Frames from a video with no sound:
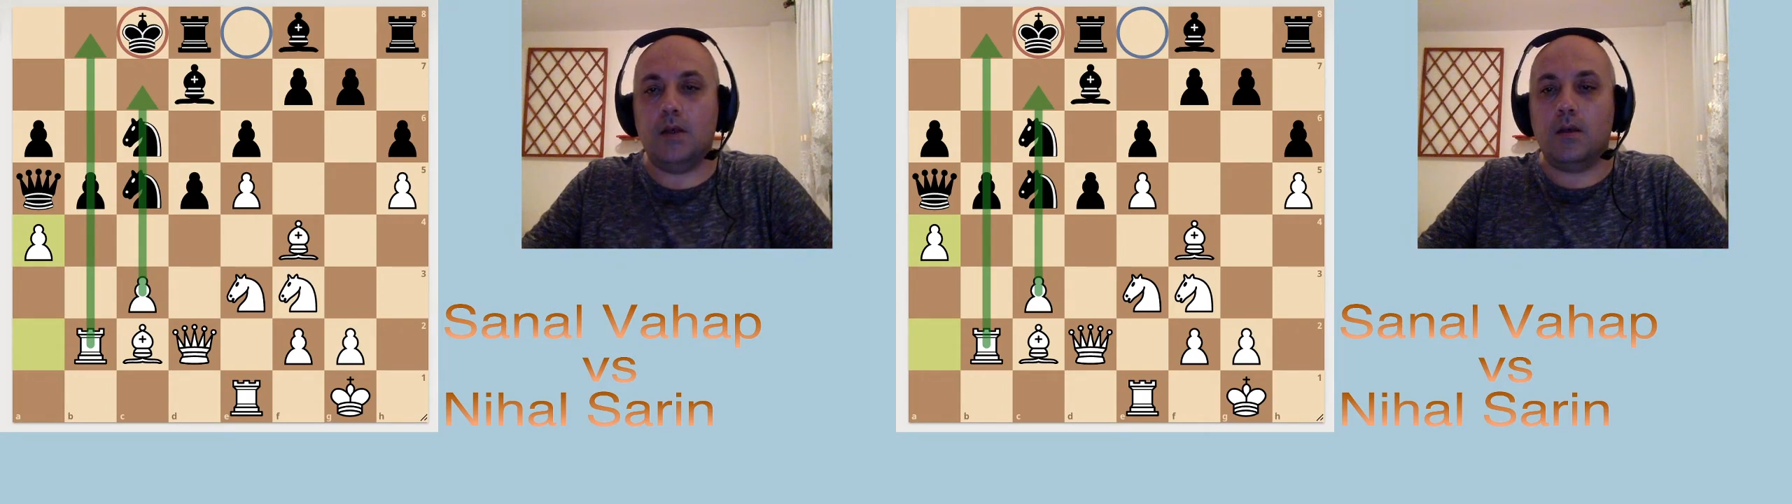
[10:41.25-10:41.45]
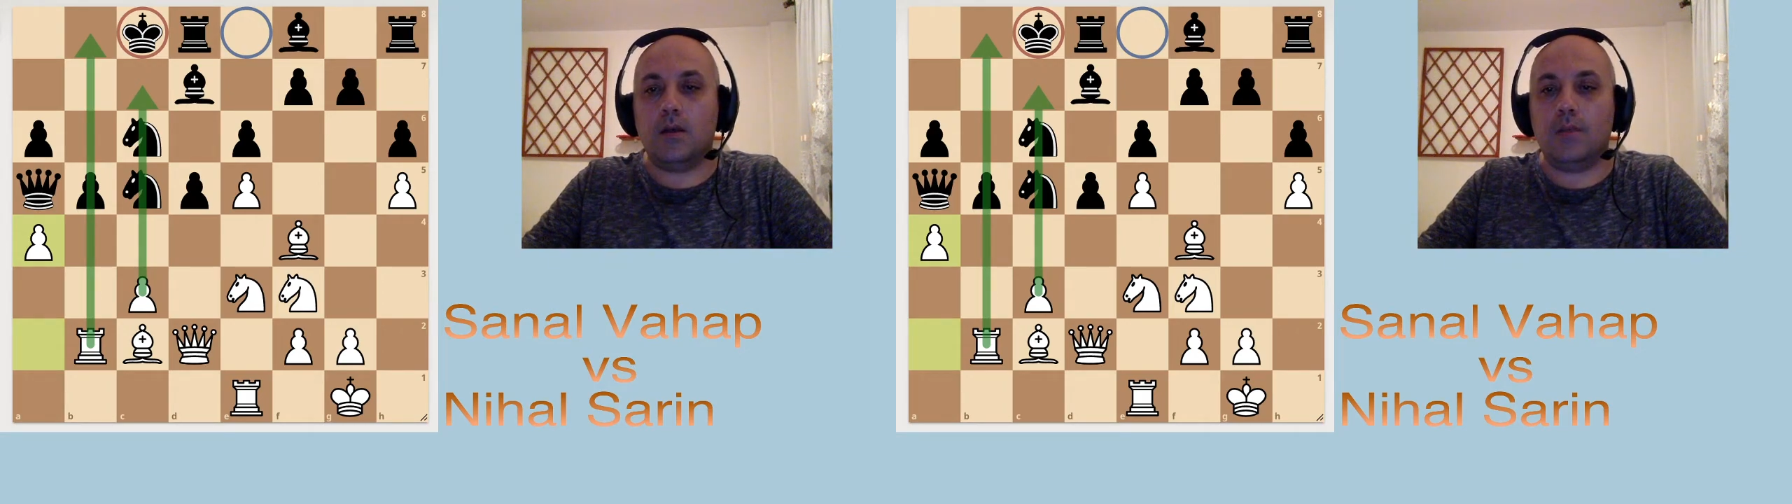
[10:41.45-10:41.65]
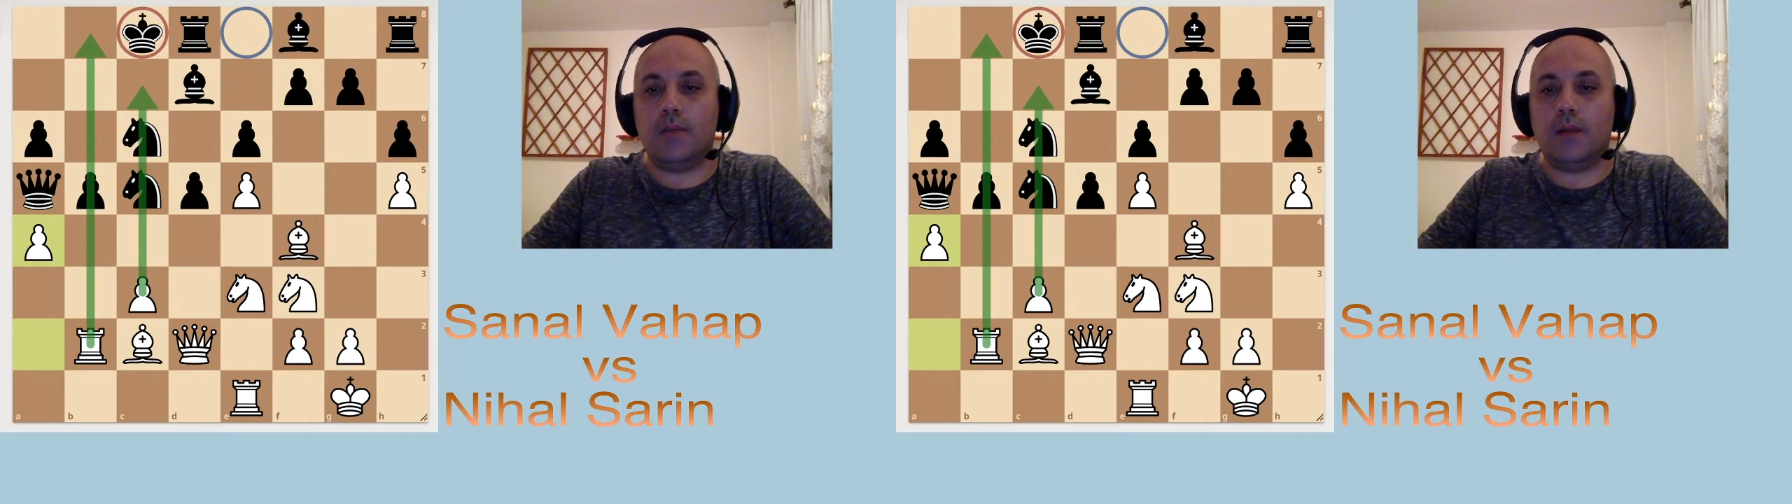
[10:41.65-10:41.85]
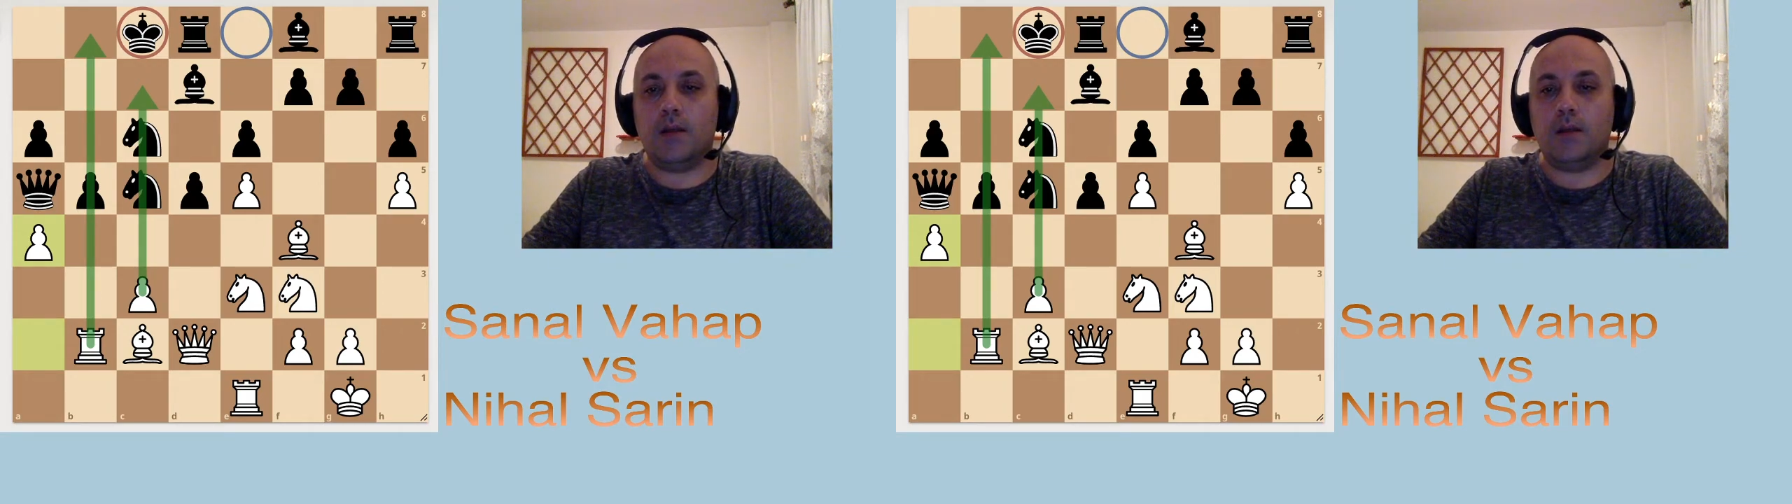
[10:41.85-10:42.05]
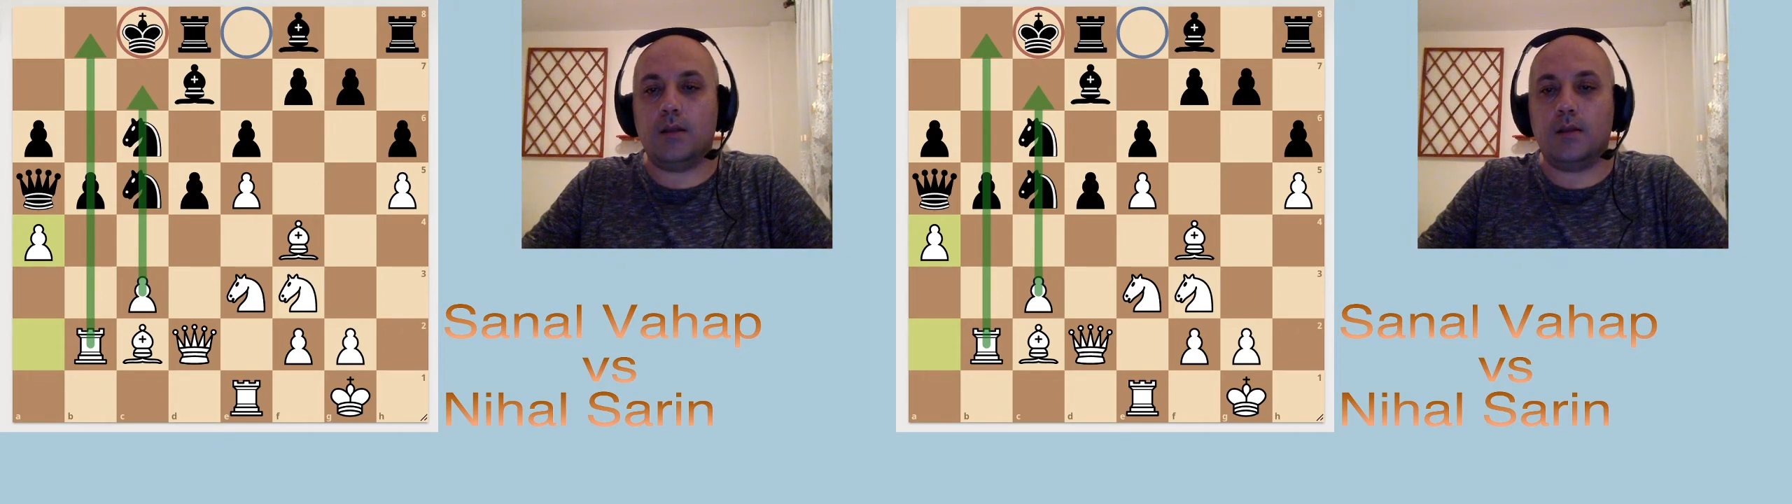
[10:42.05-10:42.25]
He
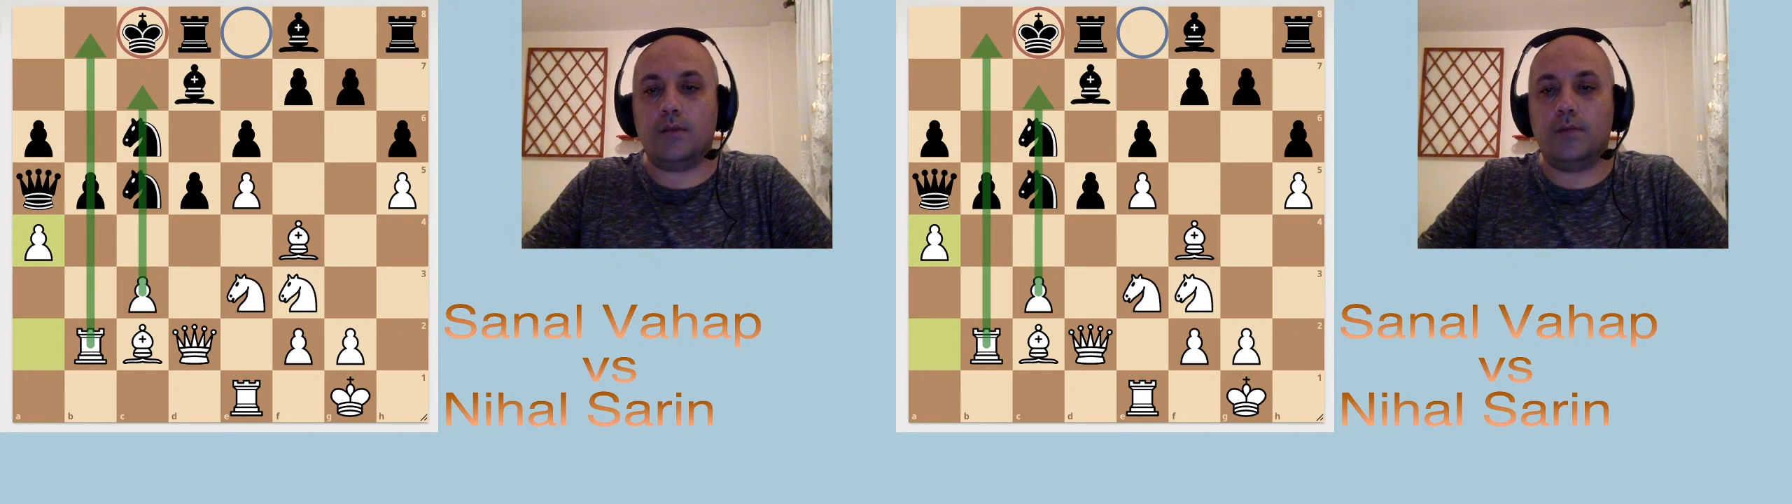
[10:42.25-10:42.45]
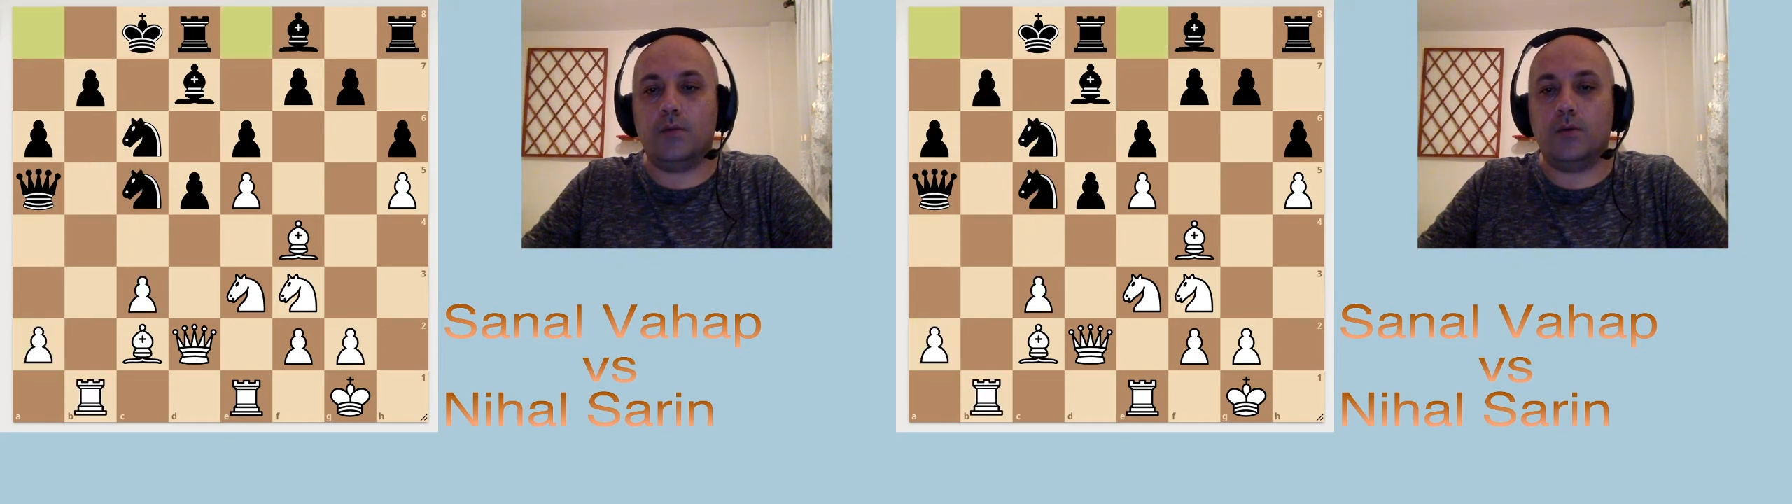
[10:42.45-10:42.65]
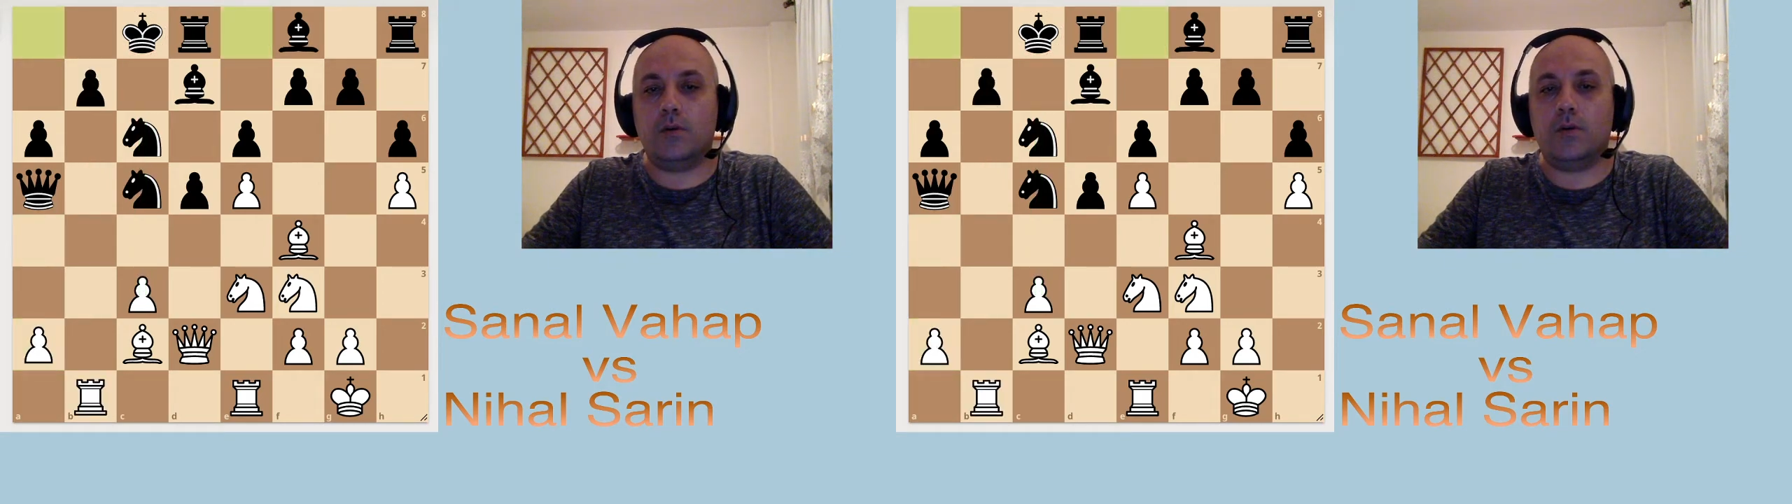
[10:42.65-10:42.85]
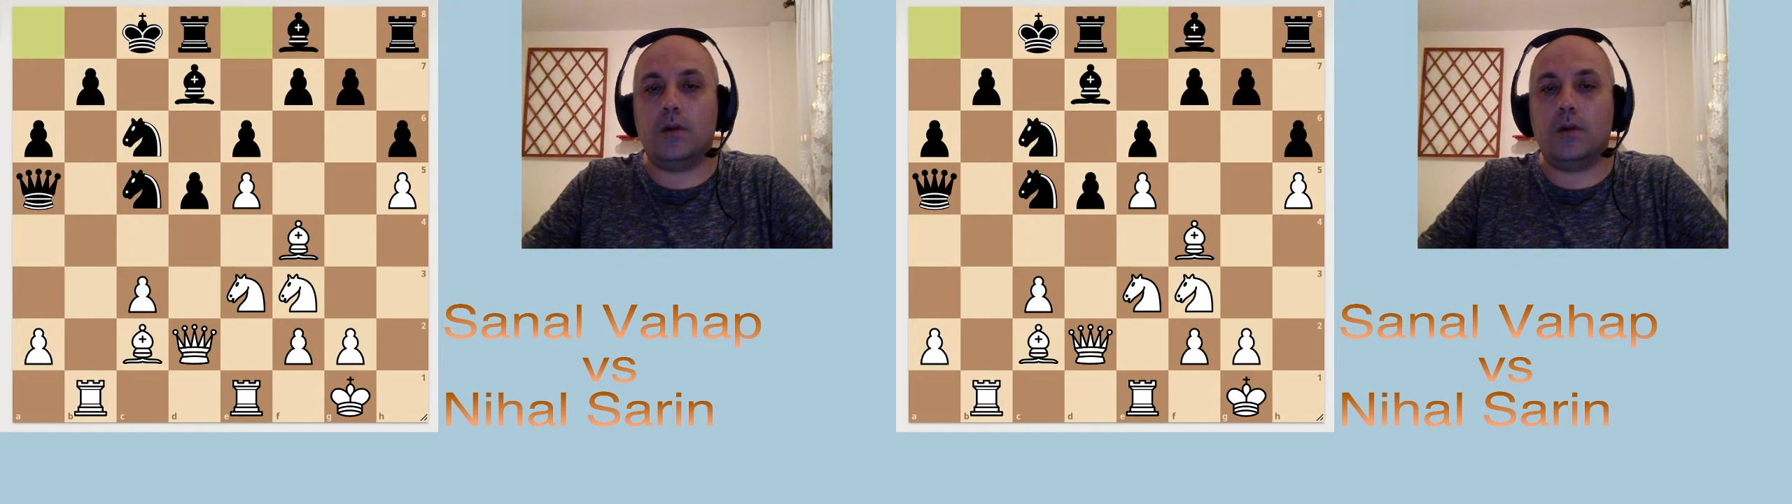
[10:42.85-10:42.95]
played knight d4